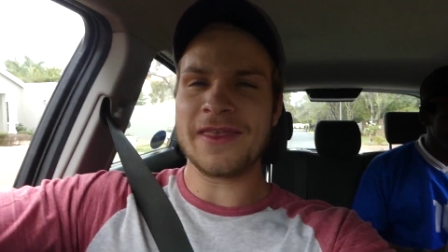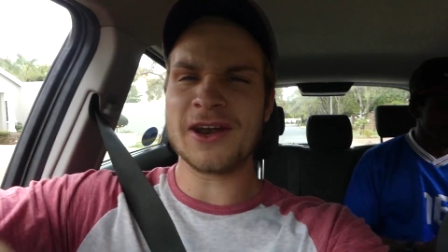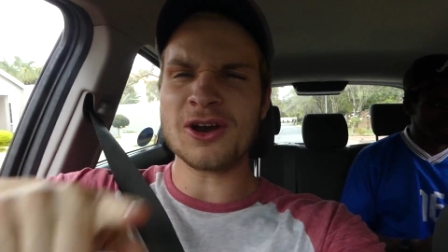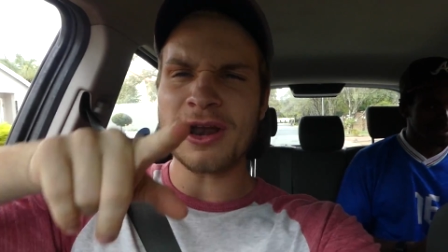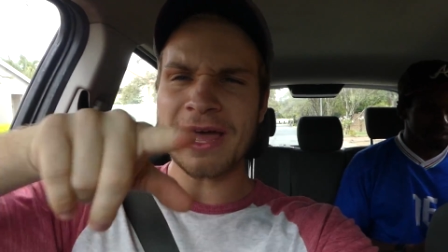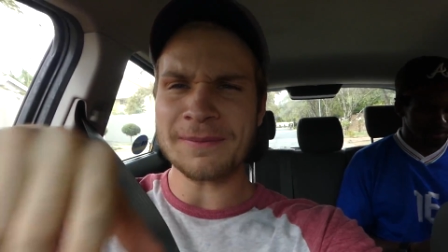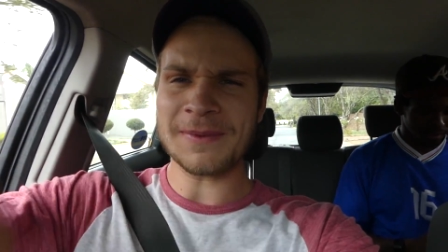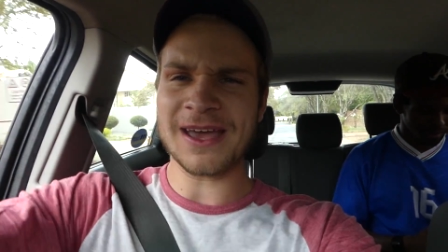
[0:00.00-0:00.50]
they
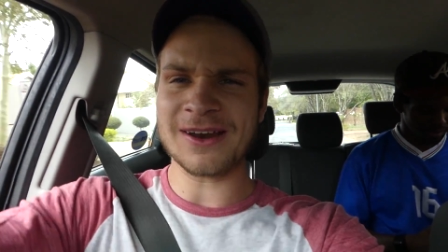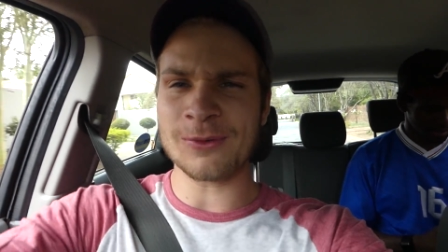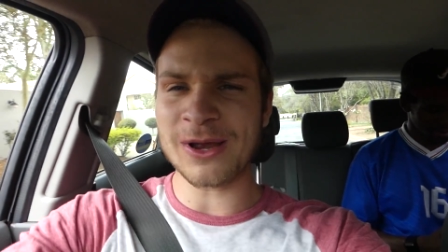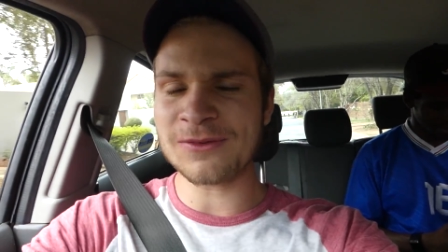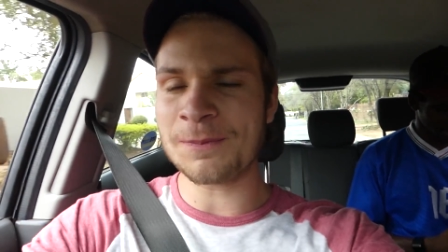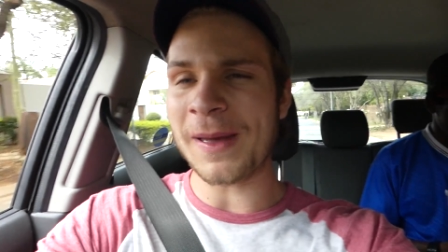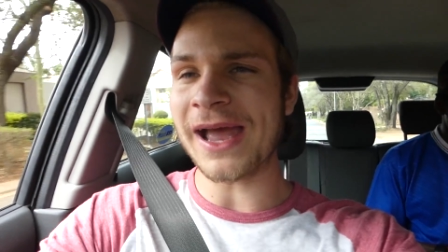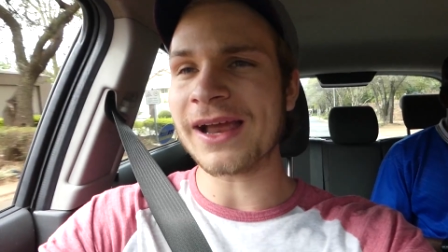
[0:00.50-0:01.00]
don't like me at
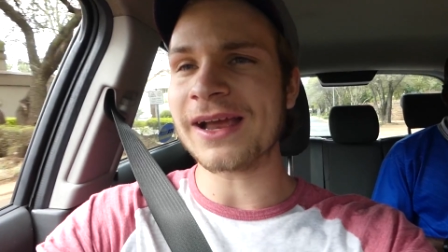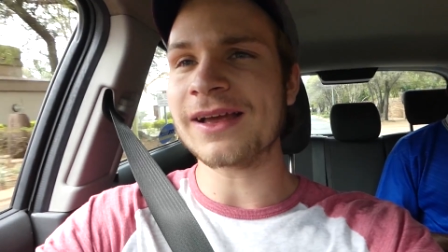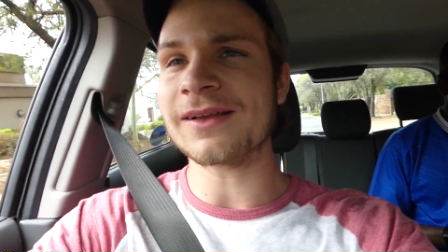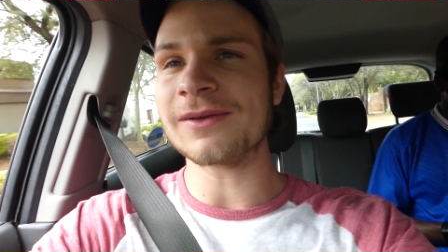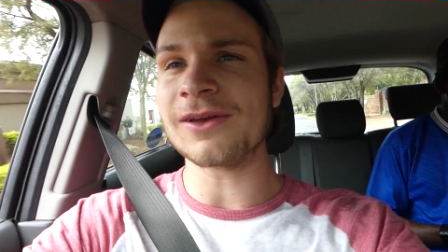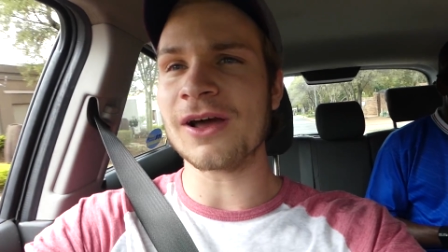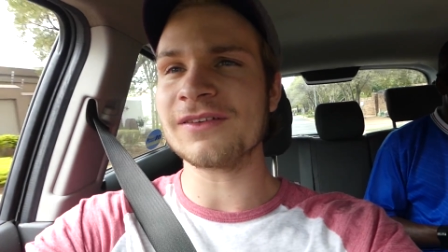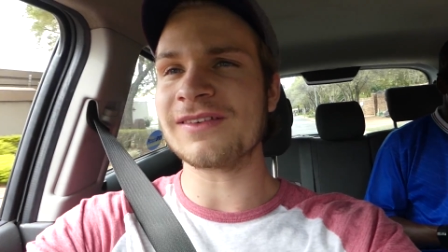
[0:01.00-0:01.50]
Westpack.
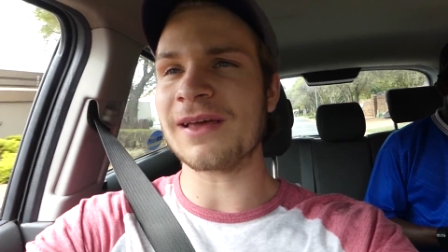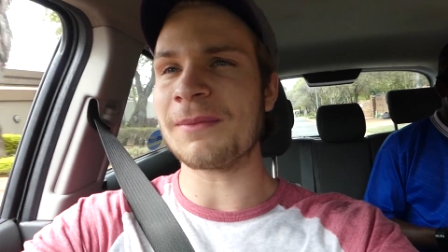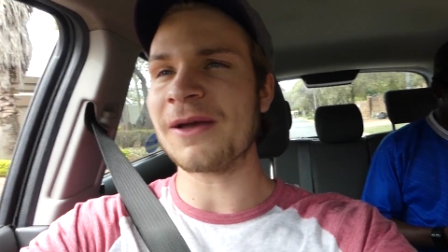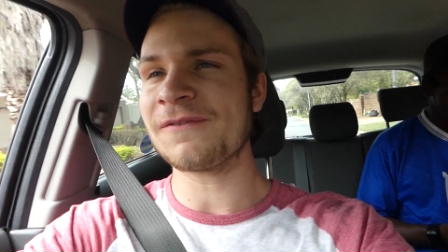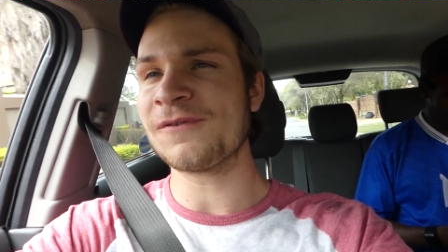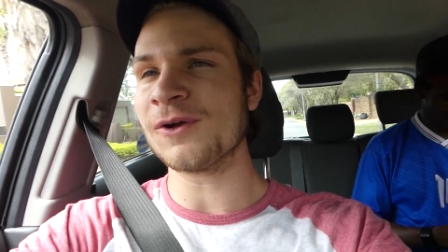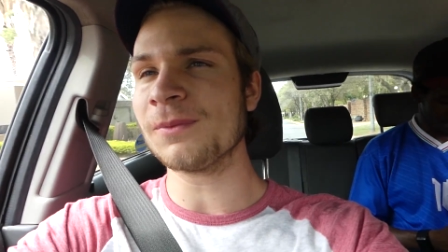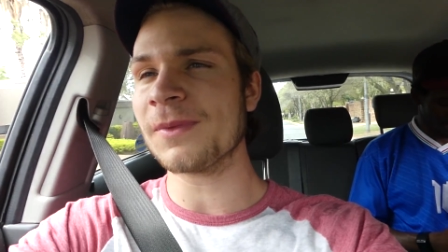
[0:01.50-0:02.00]
Last time
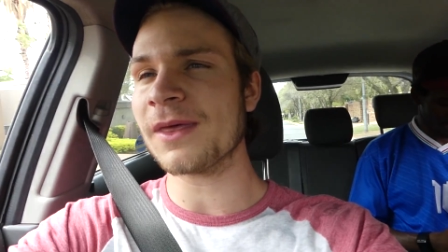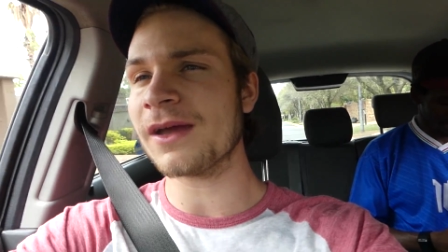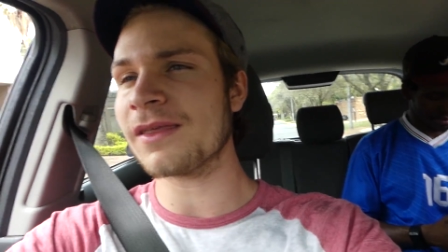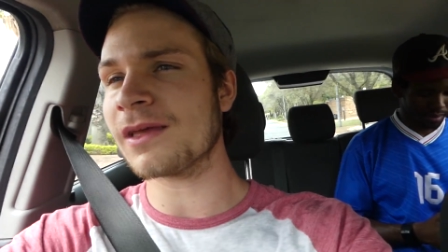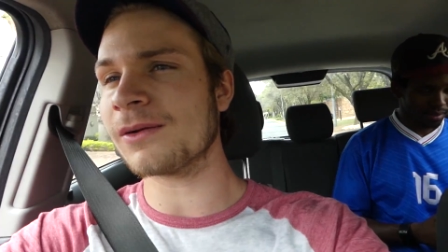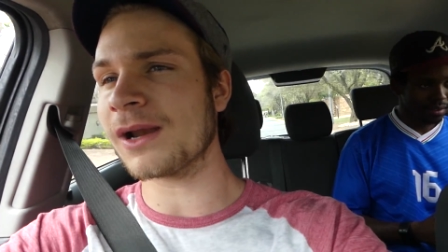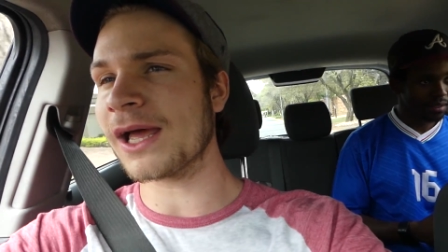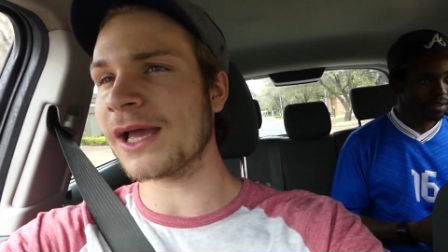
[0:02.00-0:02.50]
I filmed
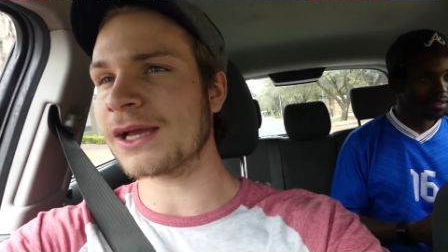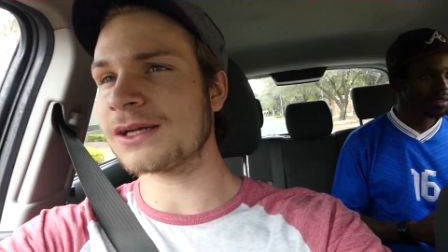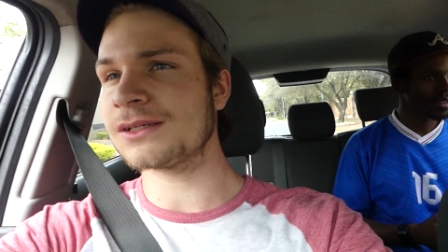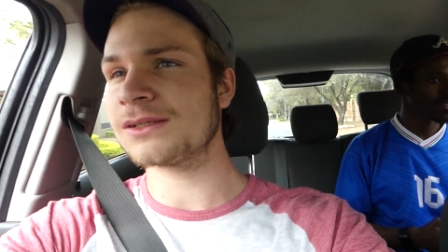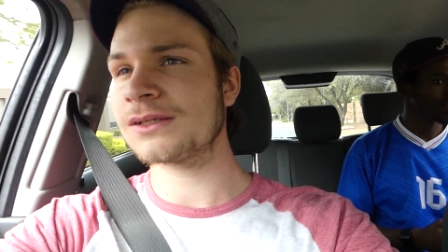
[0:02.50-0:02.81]
there, they were like,